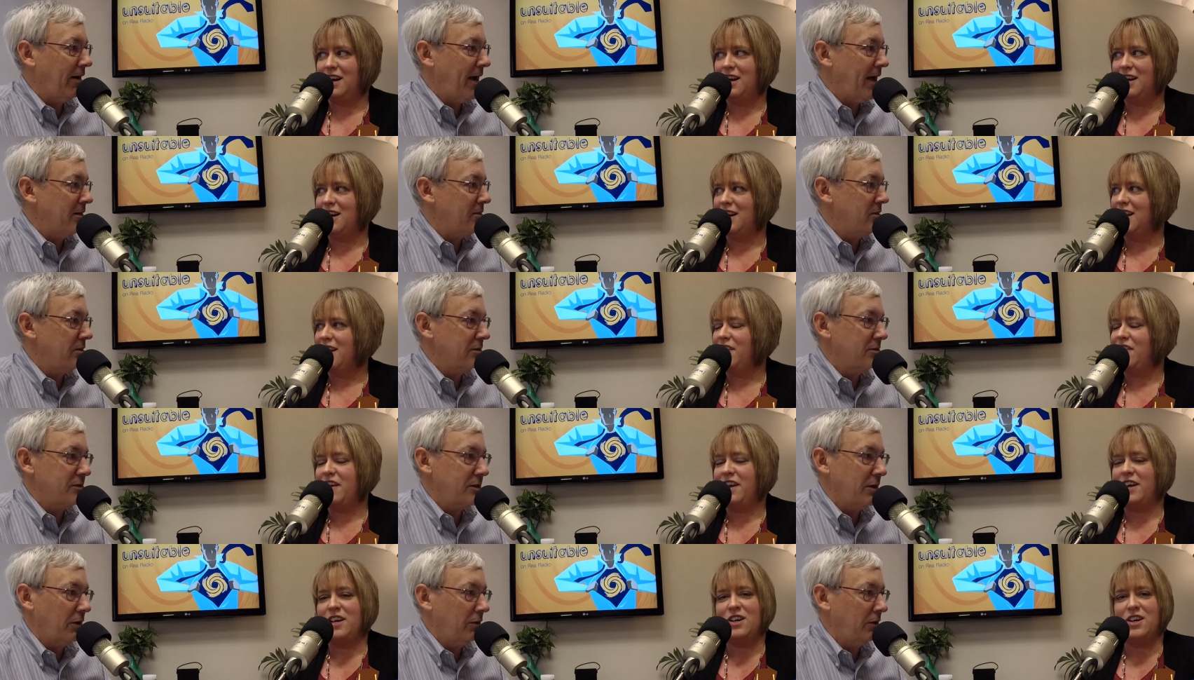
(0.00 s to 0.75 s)
Speaker 1: at
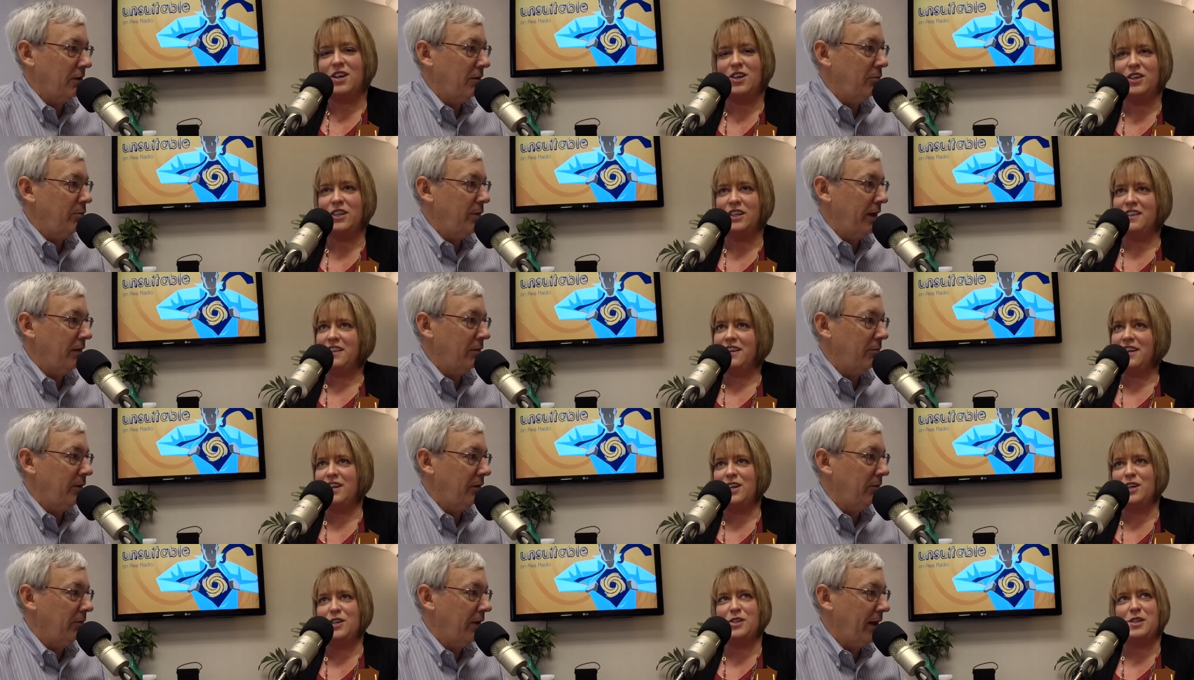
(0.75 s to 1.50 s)
you, so you better be ready.
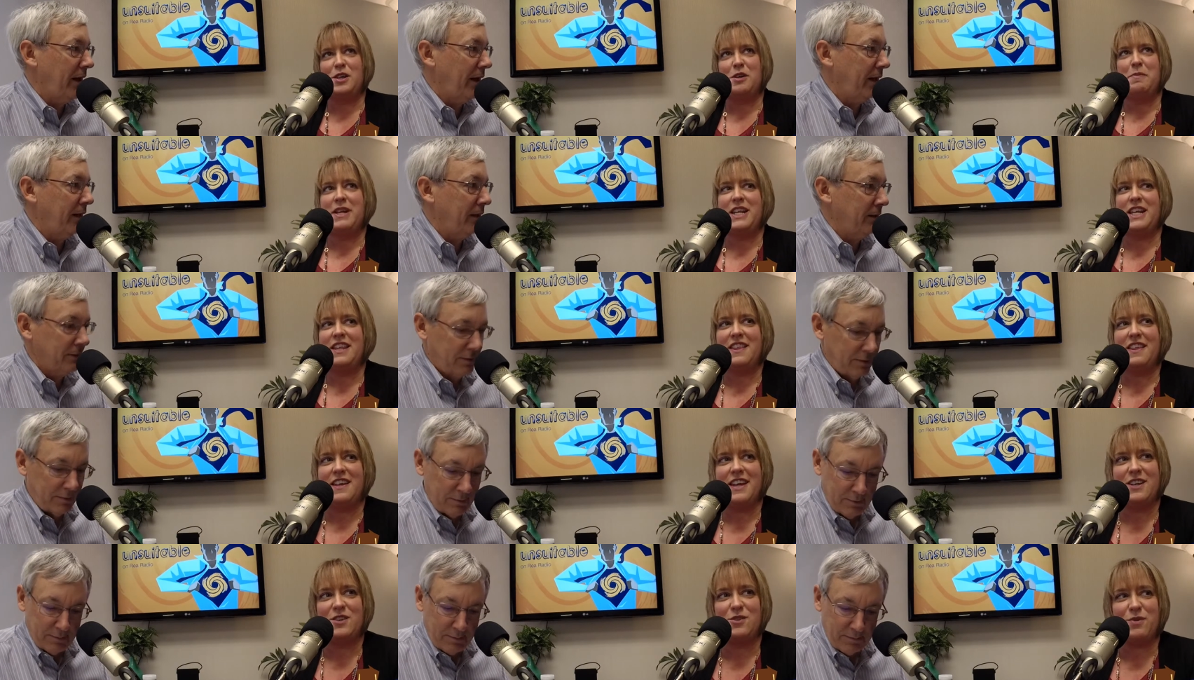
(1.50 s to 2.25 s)
There are so many
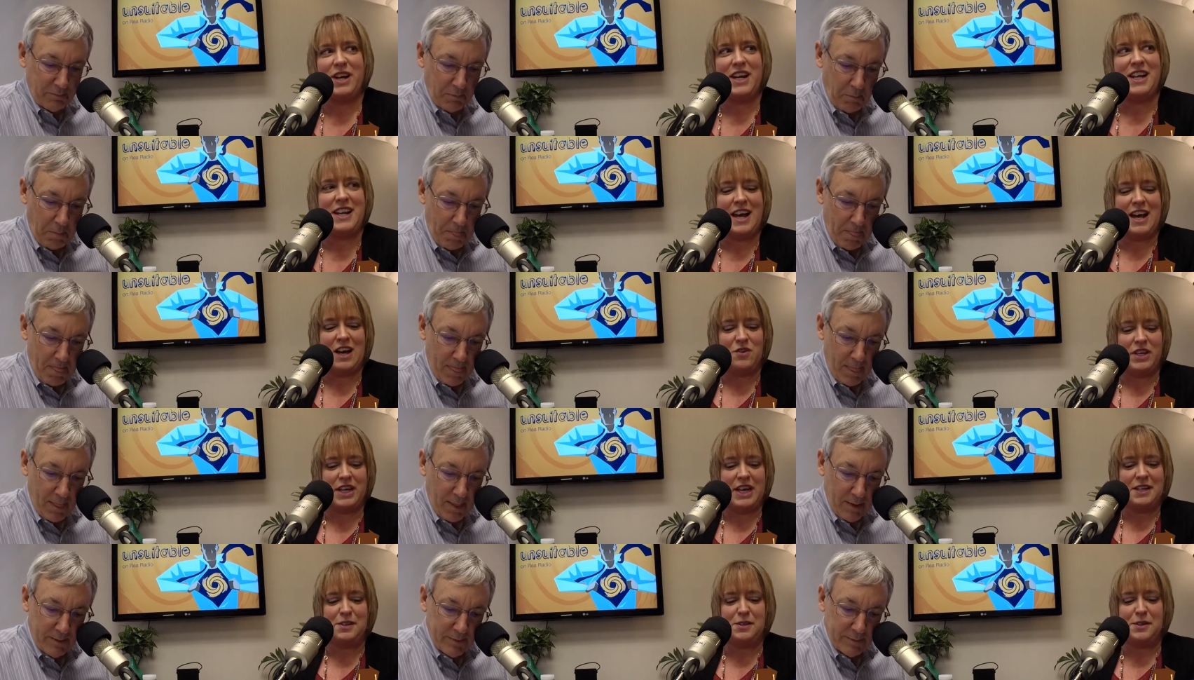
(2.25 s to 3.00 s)
things right now.
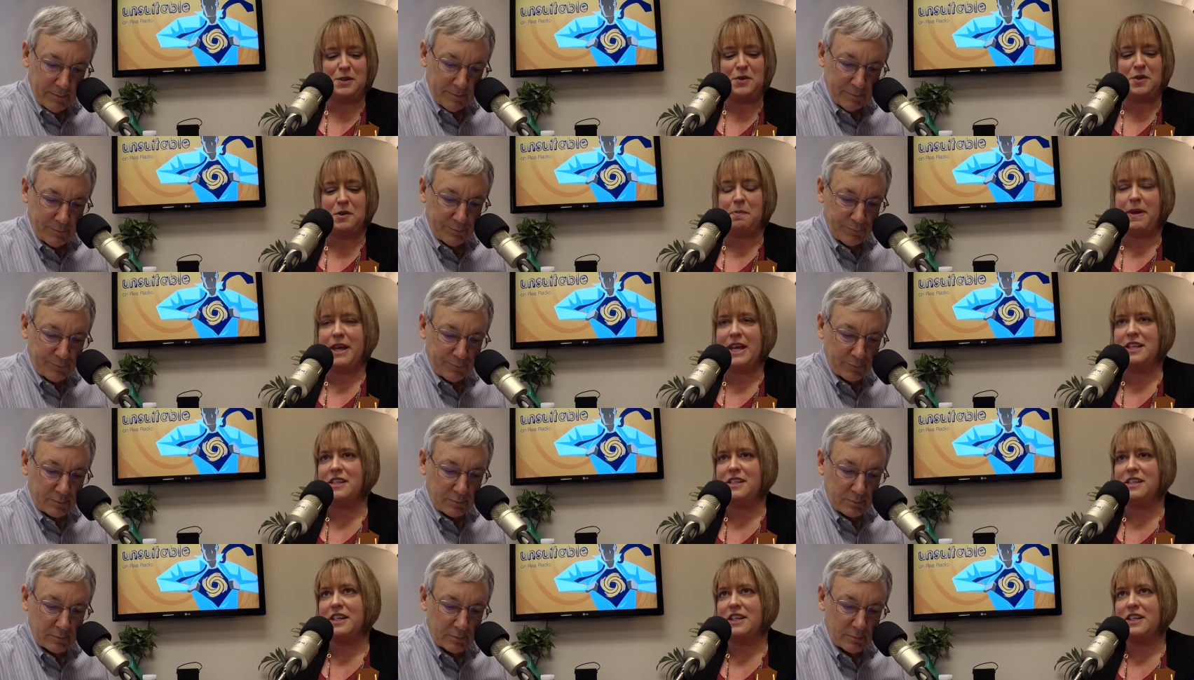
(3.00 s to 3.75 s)
Yes, so the
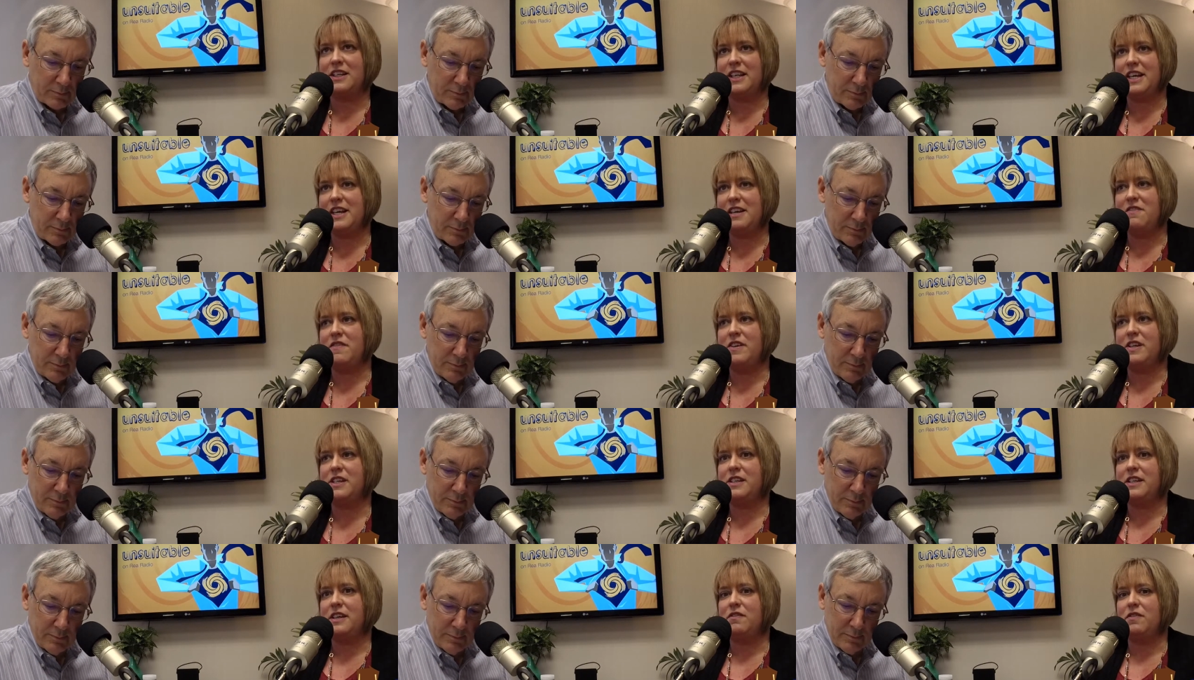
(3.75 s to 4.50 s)
paid sick leave
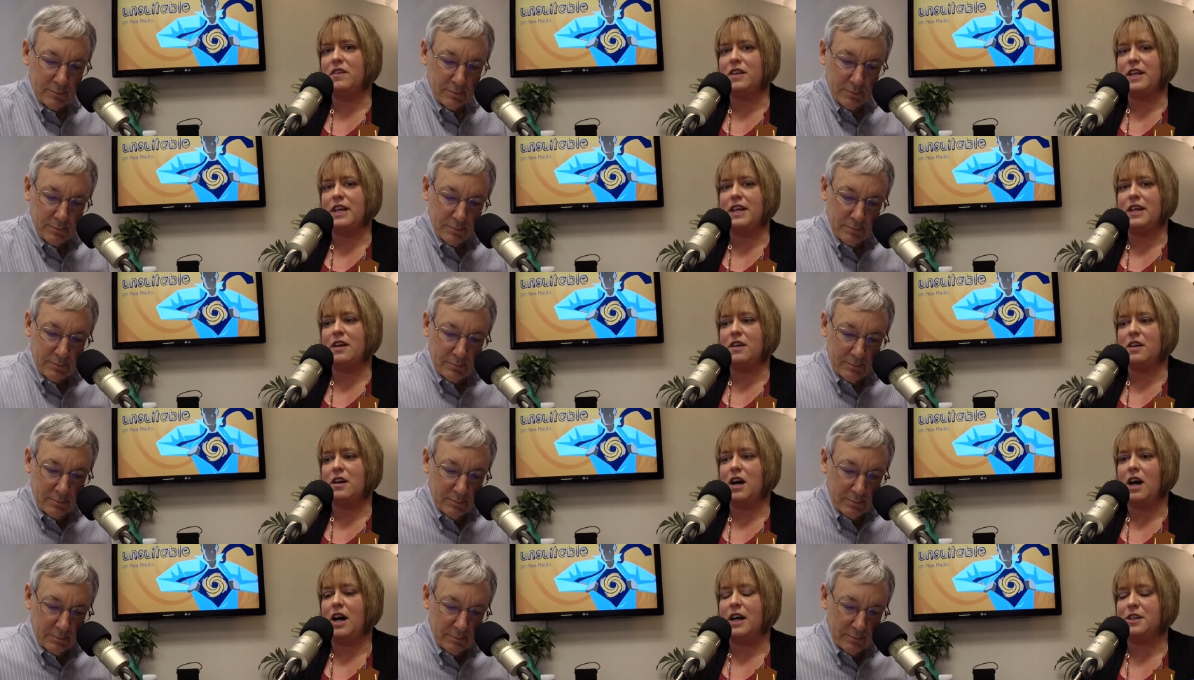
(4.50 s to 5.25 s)
is definitely
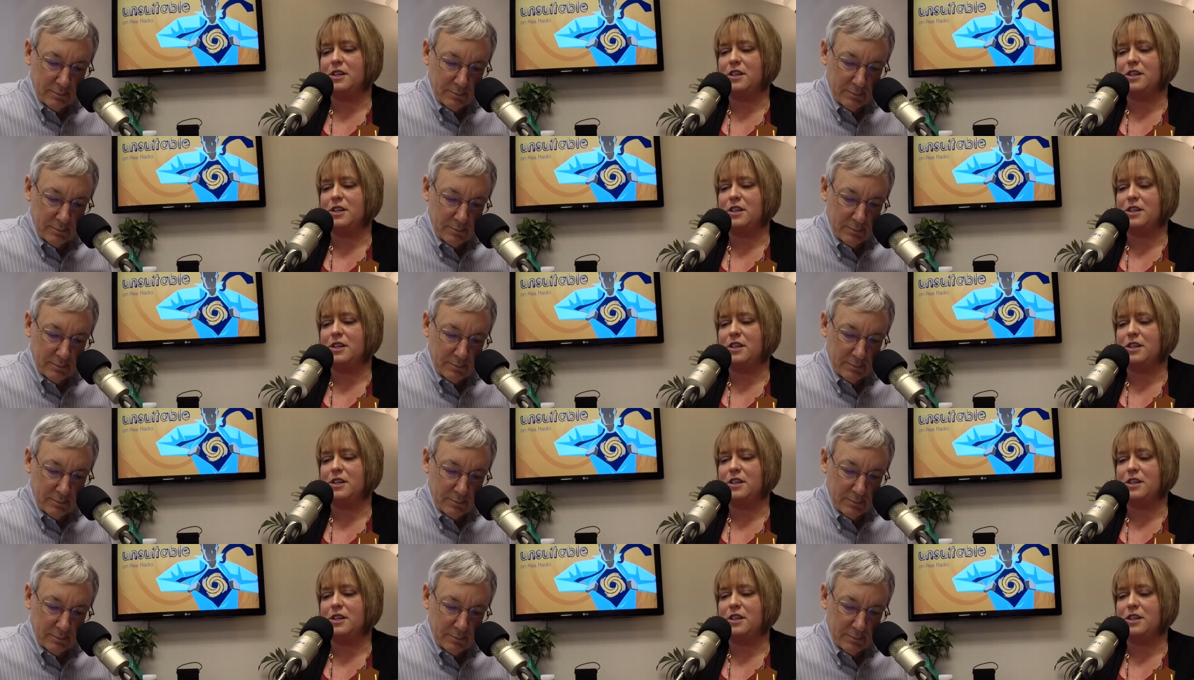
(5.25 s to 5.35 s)
a hot